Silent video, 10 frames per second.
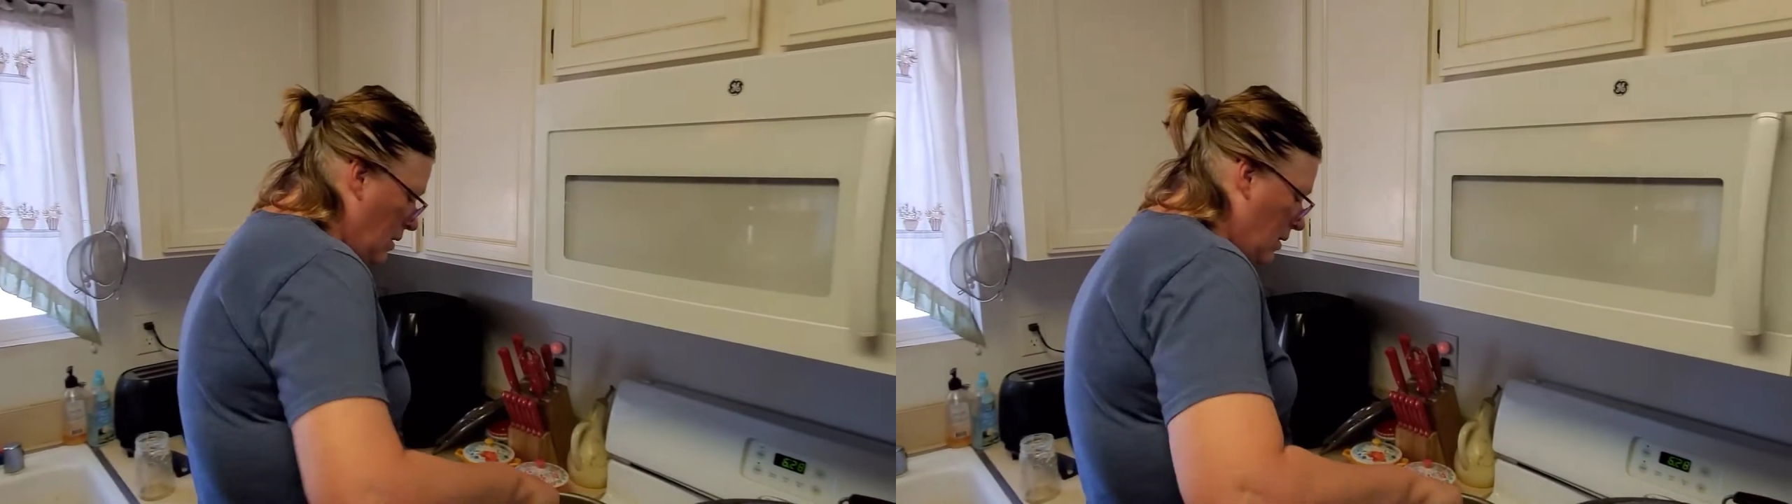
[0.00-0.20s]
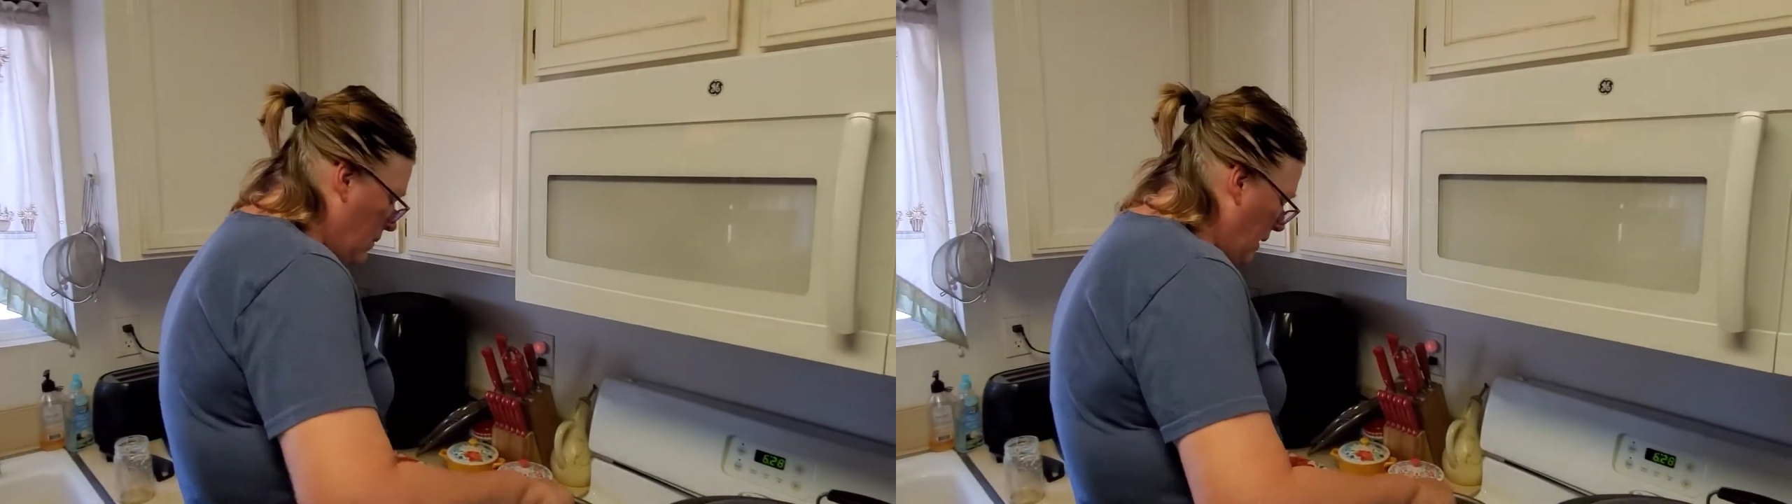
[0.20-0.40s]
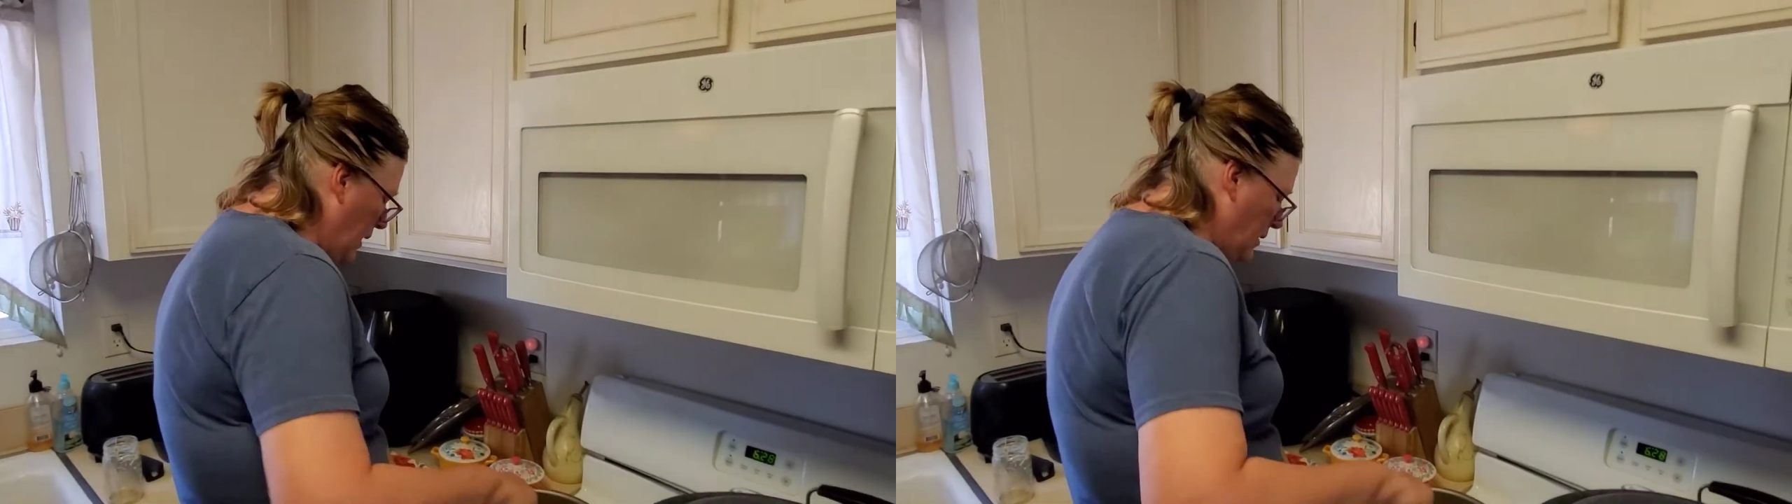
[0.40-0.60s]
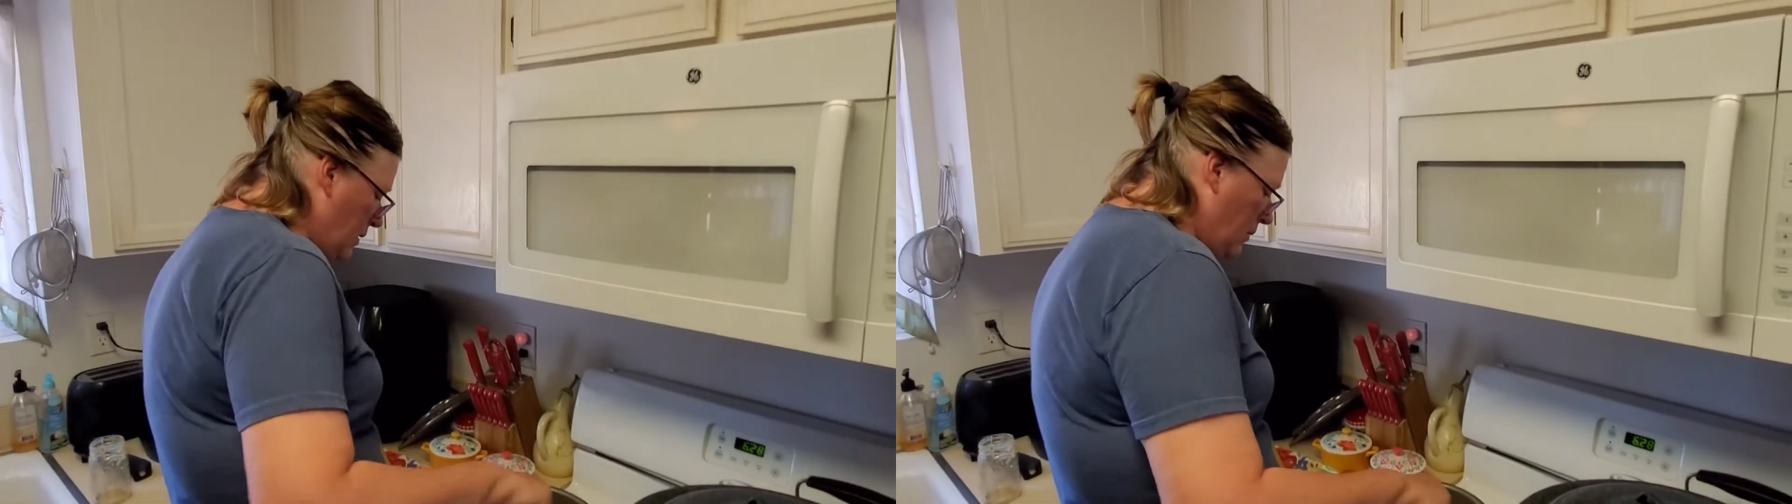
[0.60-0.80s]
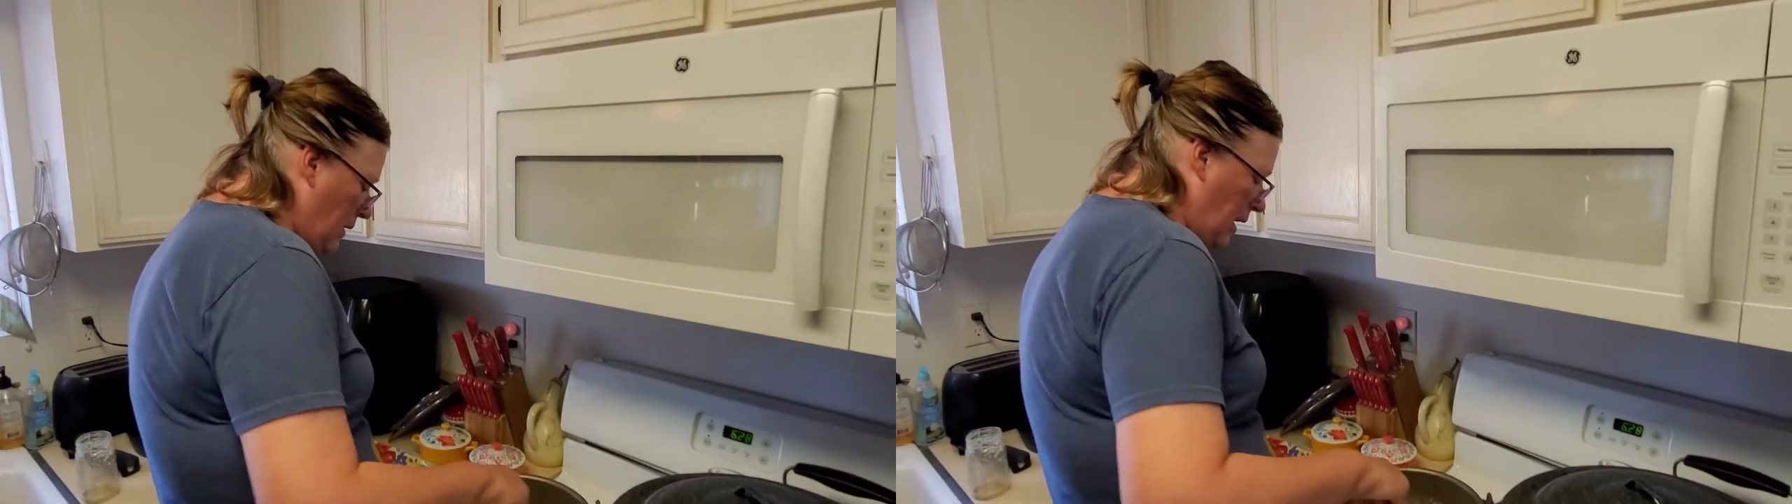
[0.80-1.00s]
All right,
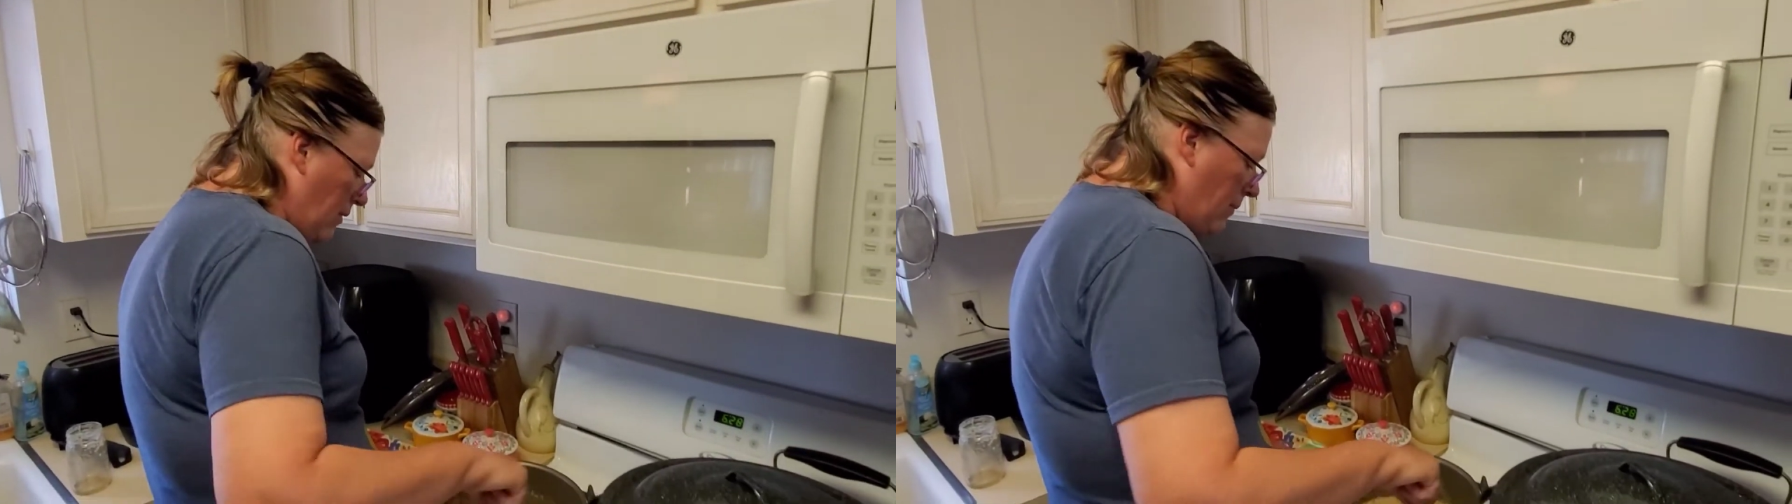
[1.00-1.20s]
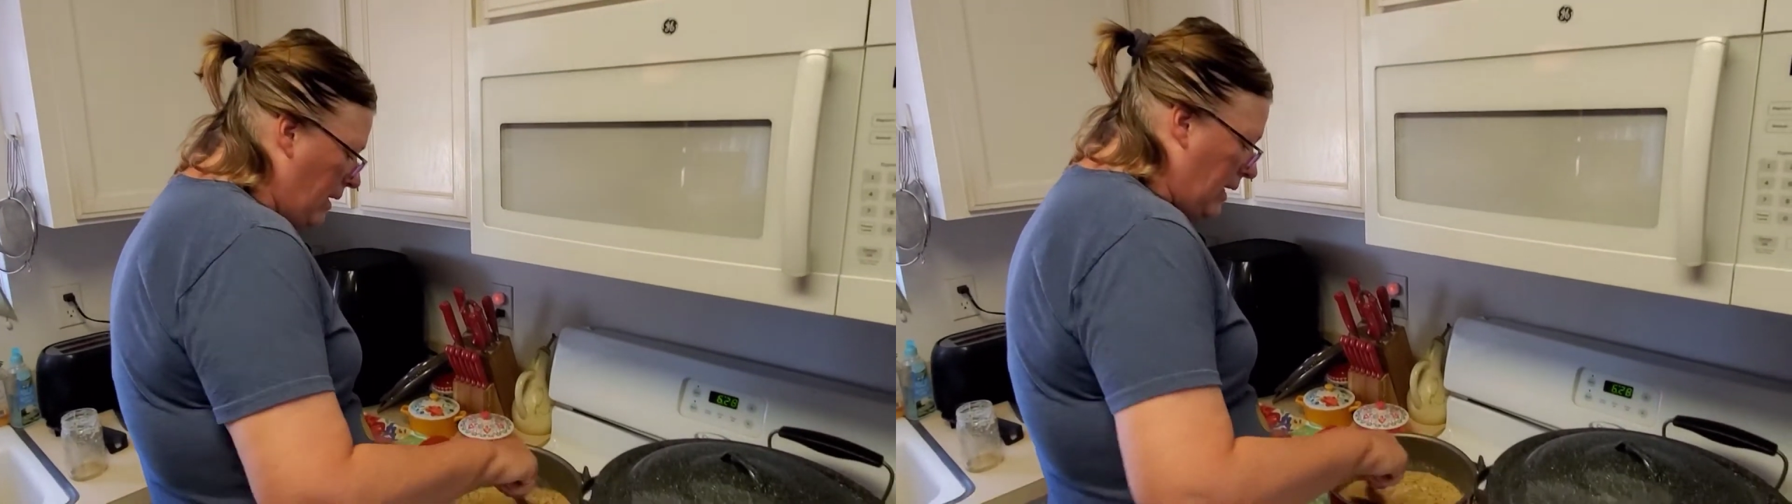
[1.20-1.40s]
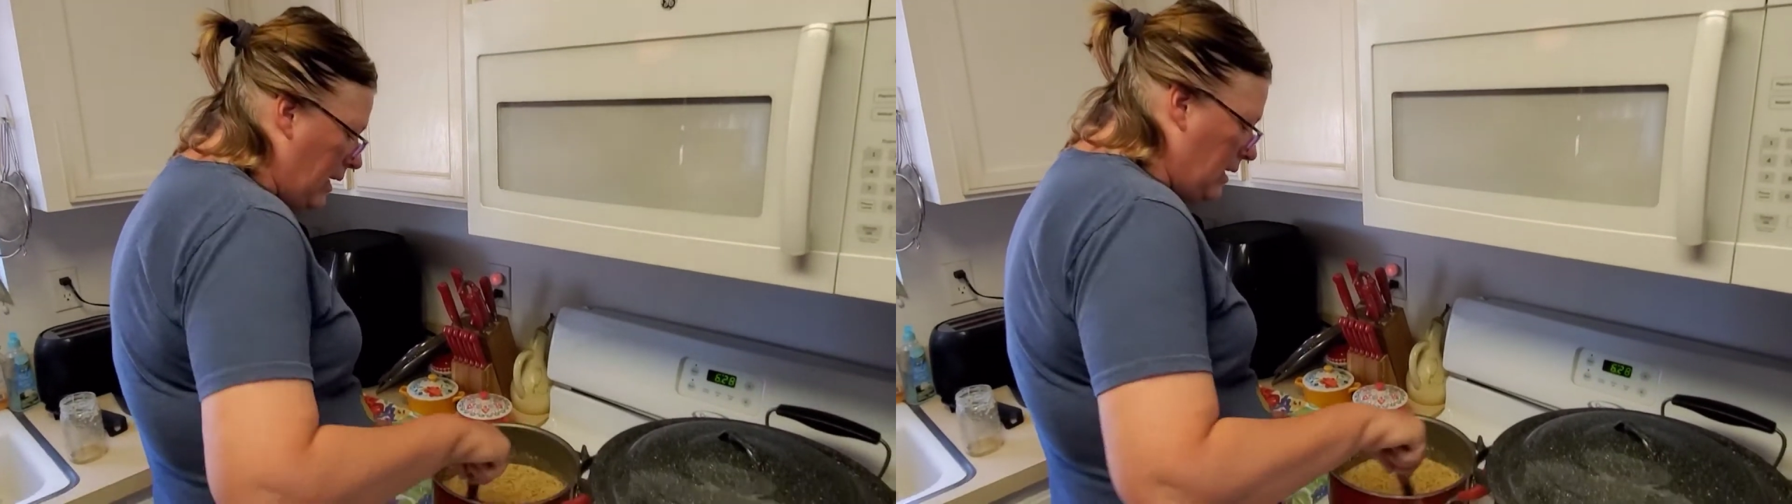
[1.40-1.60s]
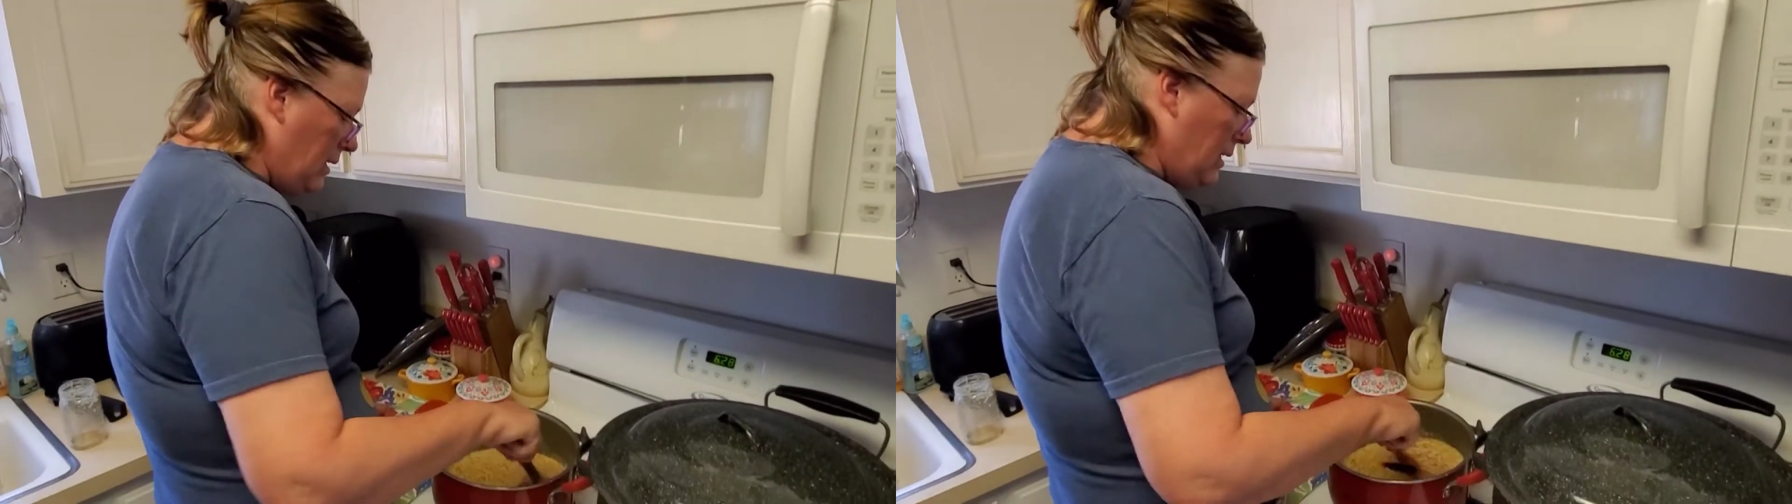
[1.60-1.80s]
so I have my